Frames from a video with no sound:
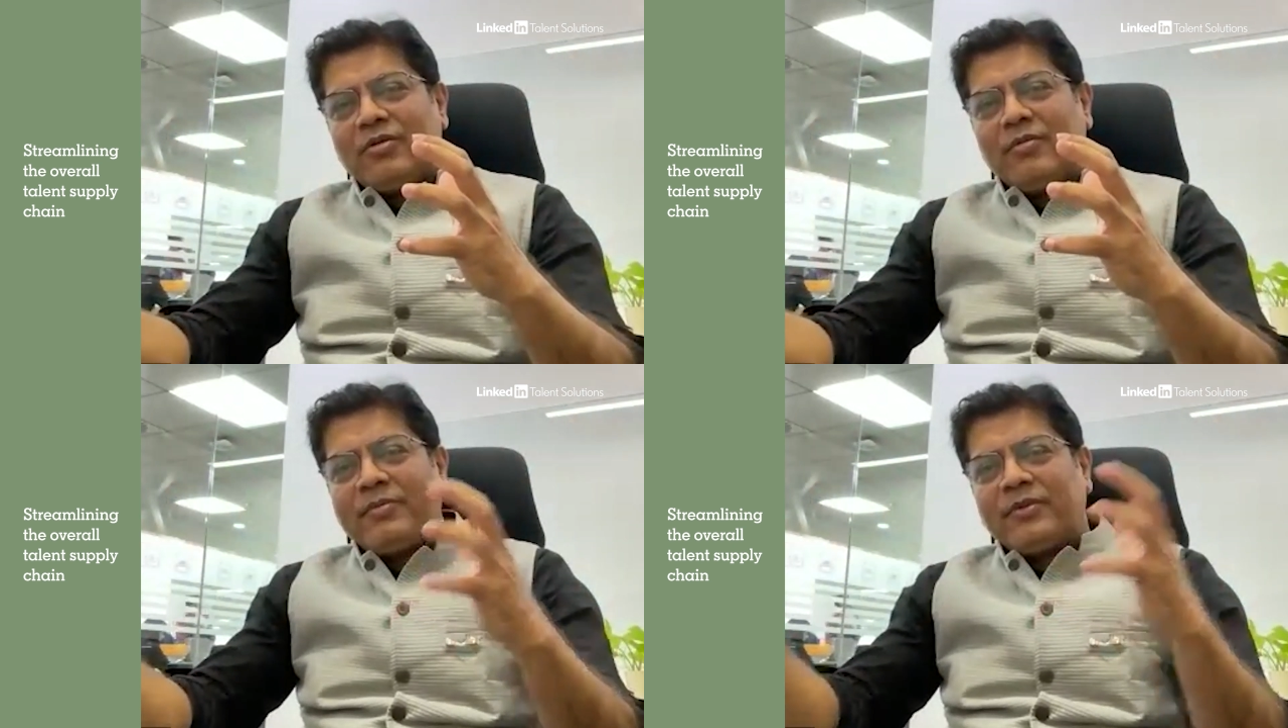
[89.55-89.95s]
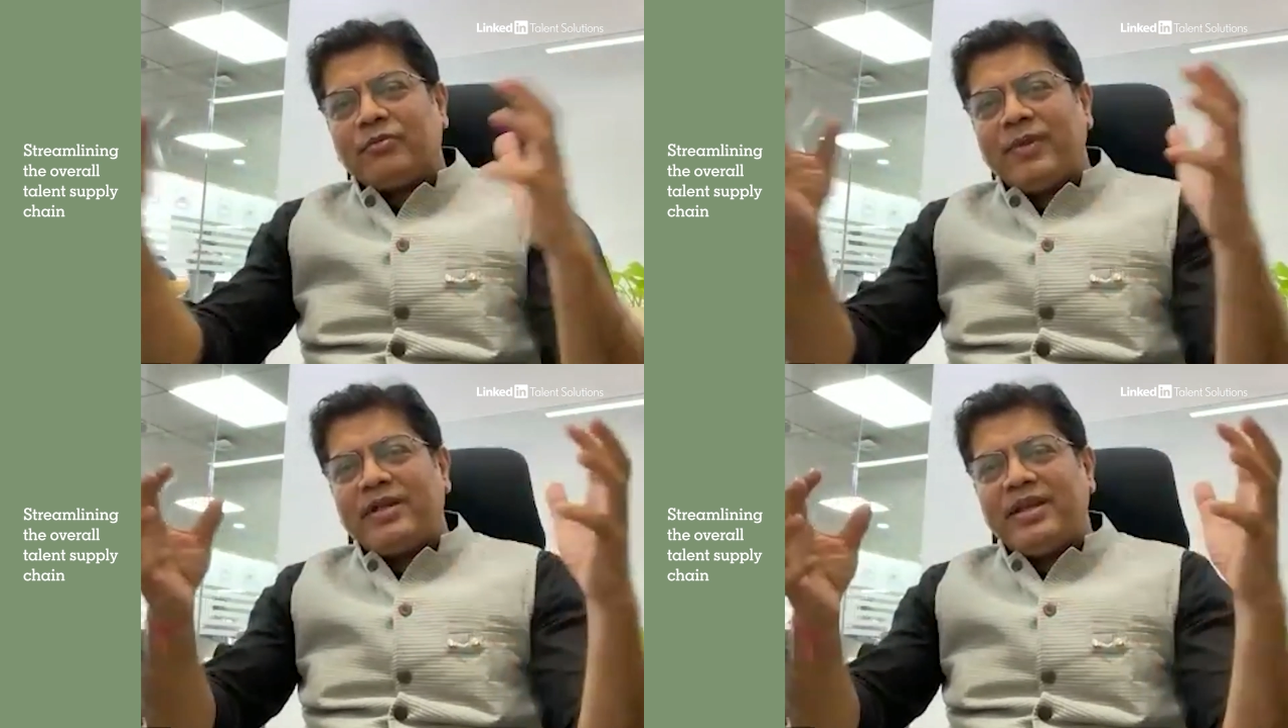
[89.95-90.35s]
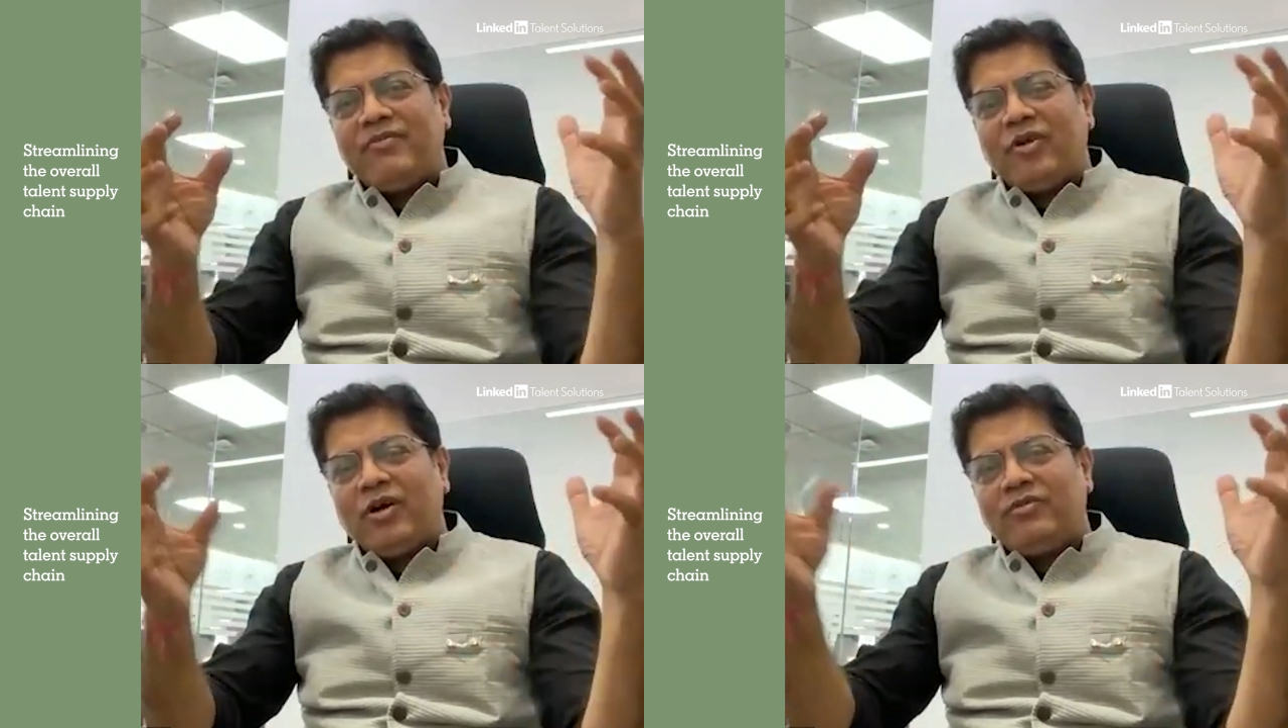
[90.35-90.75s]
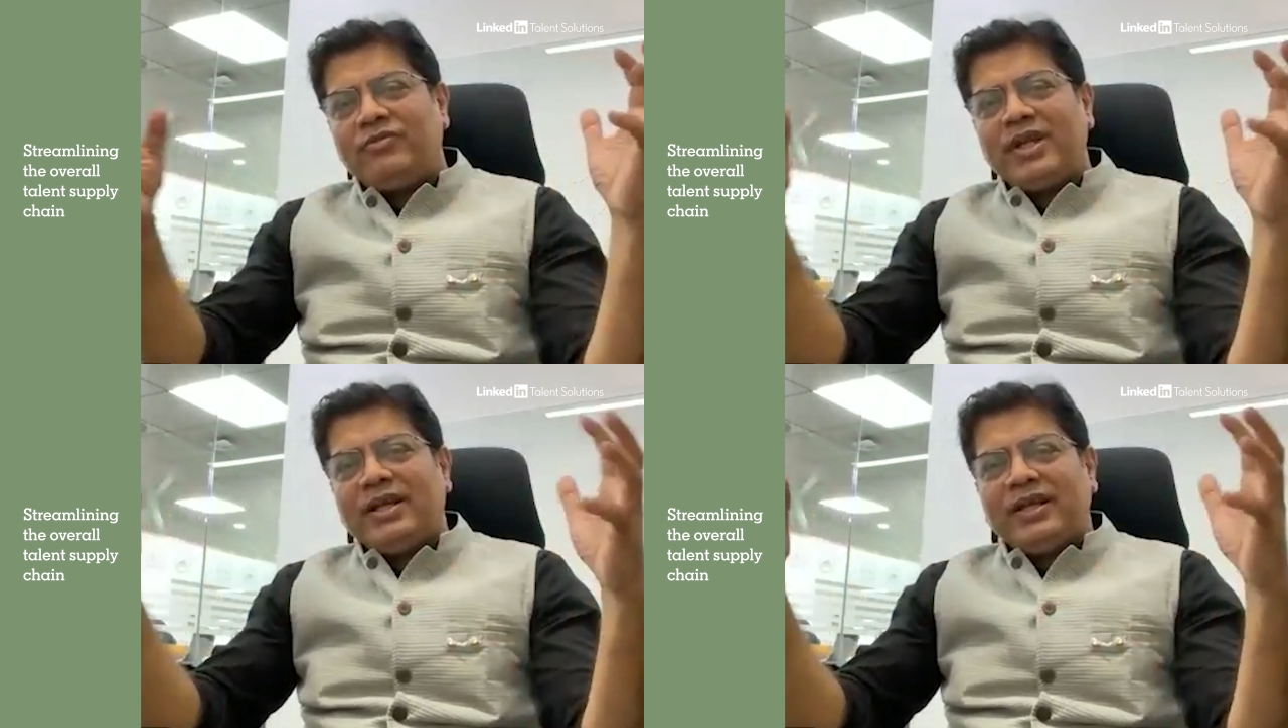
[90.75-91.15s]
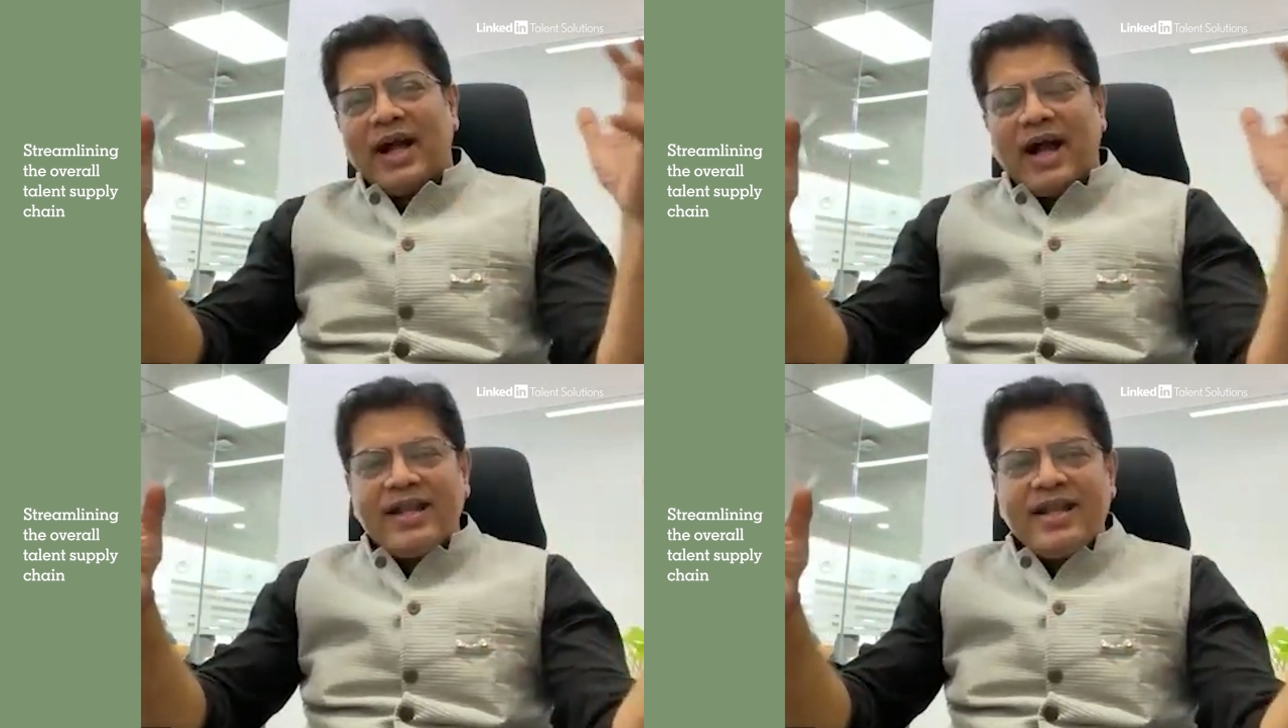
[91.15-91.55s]
from a perspective of
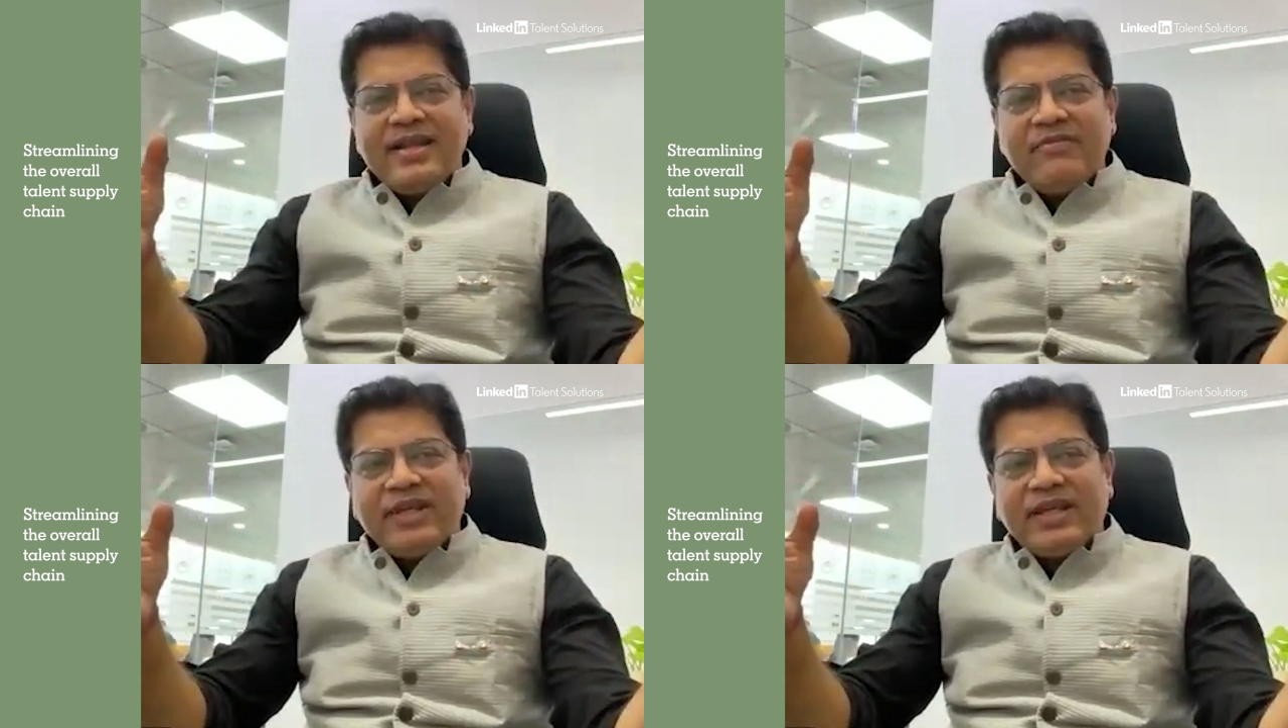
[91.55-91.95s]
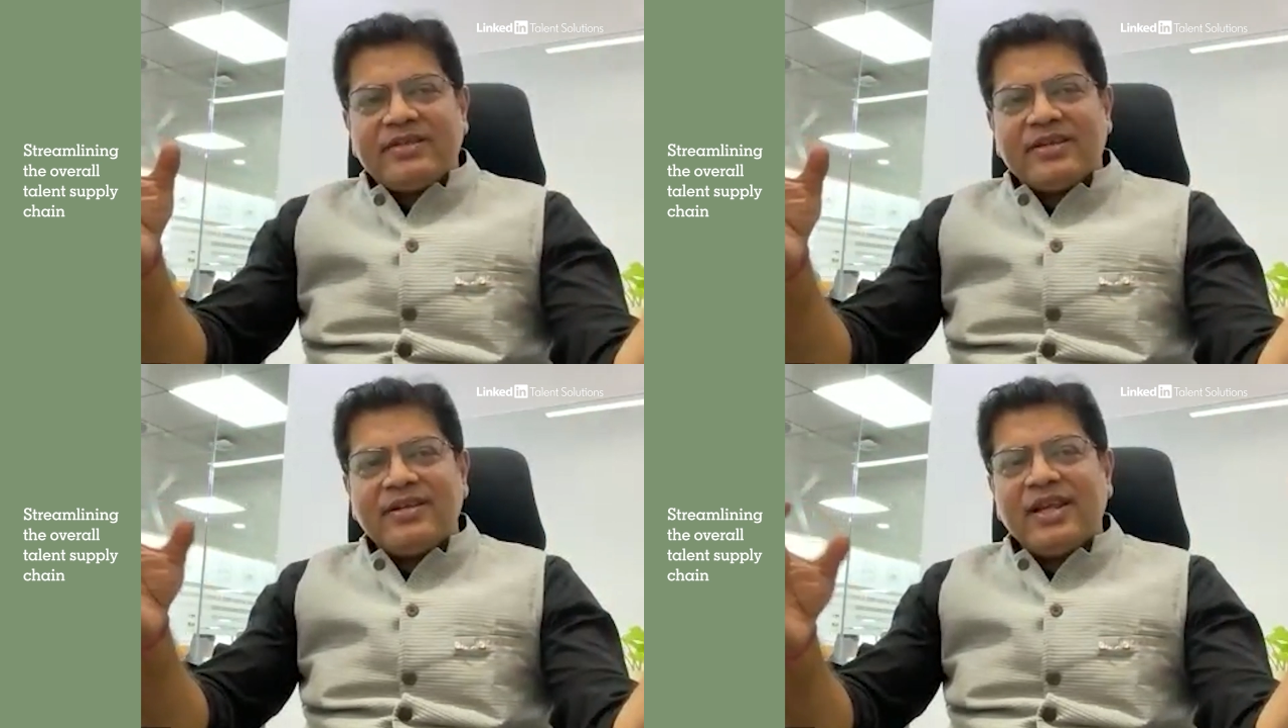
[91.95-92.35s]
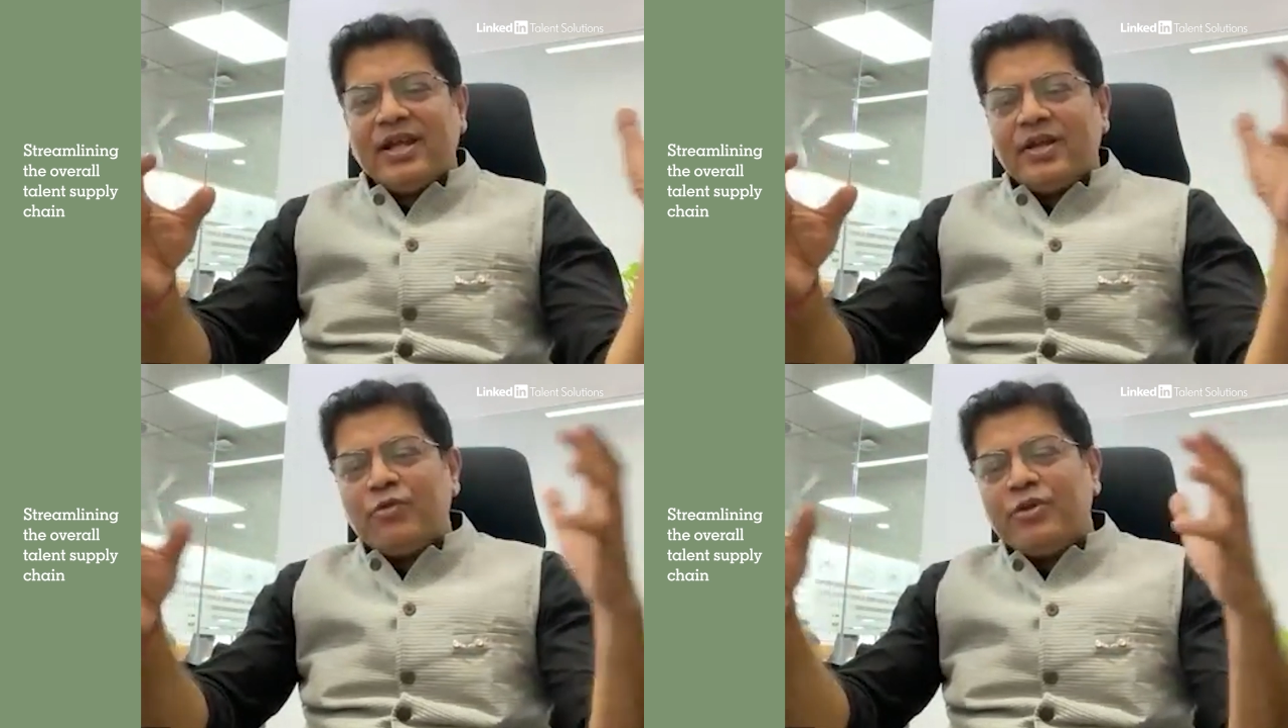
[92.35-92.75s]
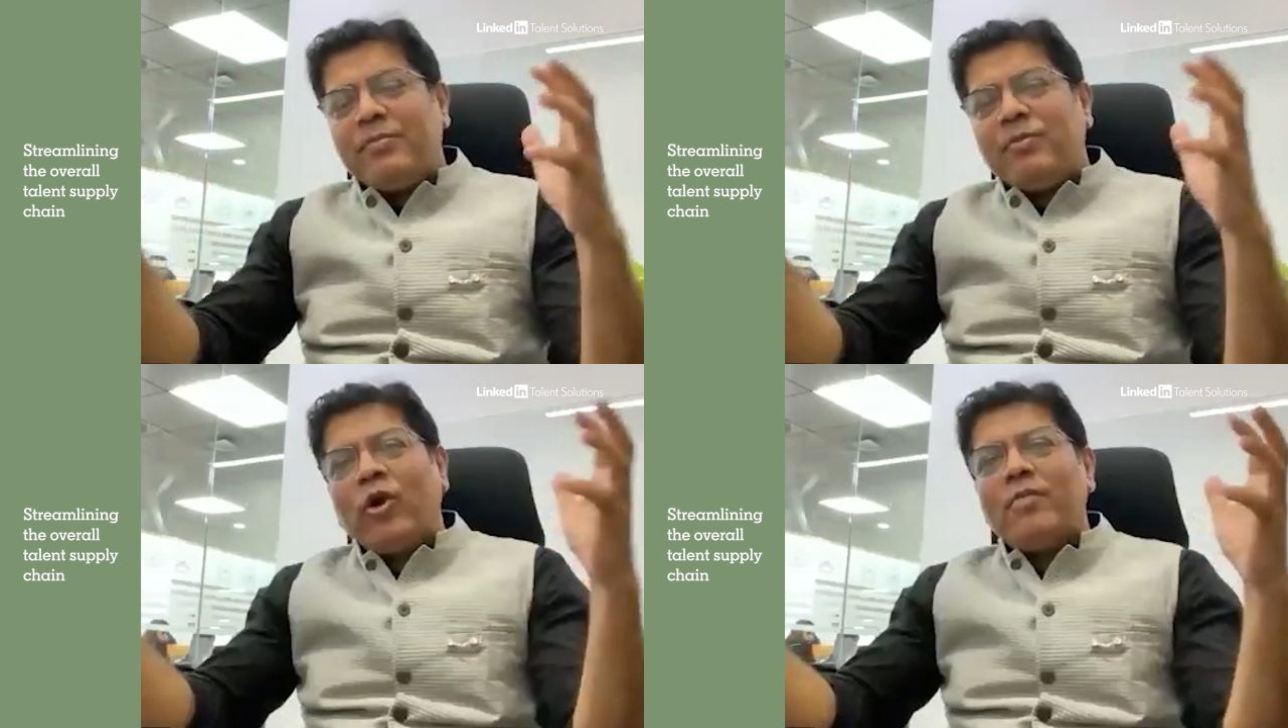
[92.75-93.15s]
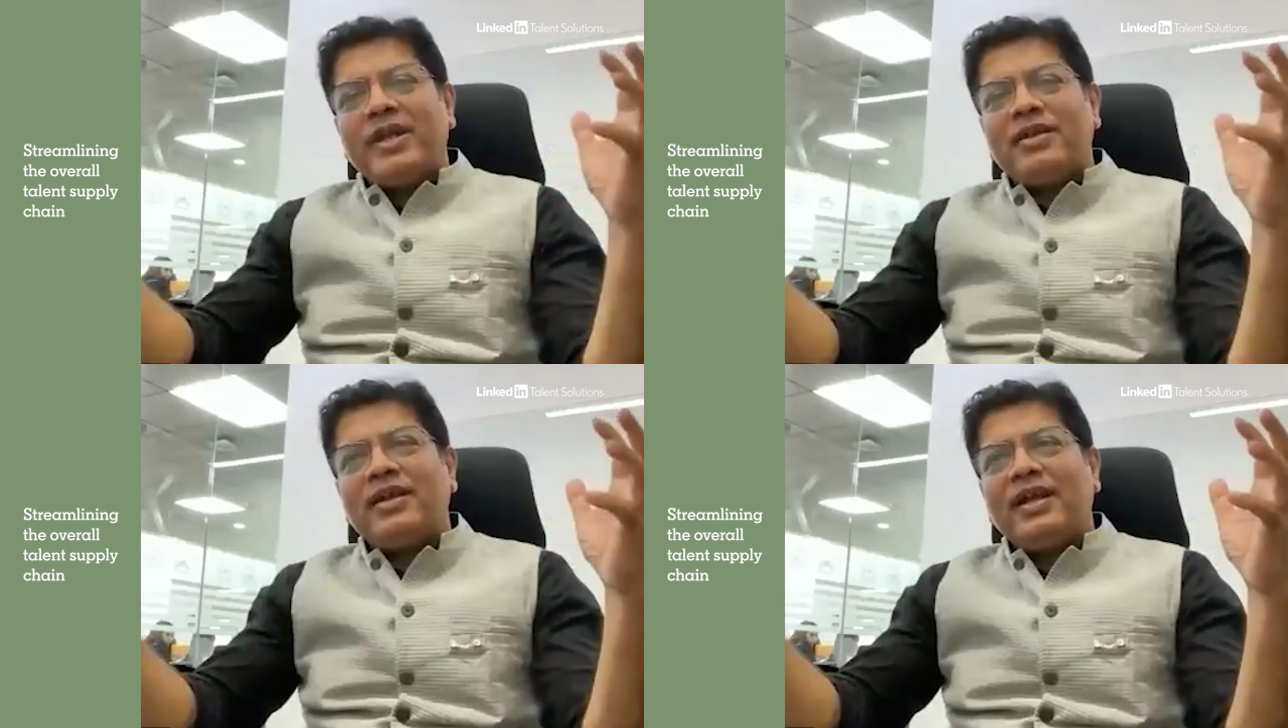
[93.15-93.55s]
identification to deployment,